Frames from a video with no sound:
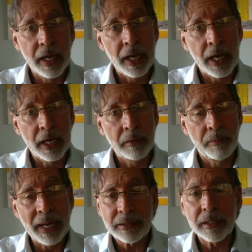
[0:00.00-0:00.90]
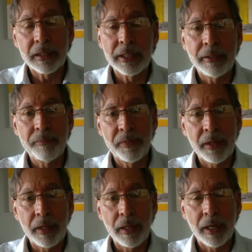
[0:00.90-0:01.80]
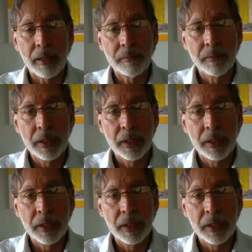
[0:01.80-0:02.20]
And basically the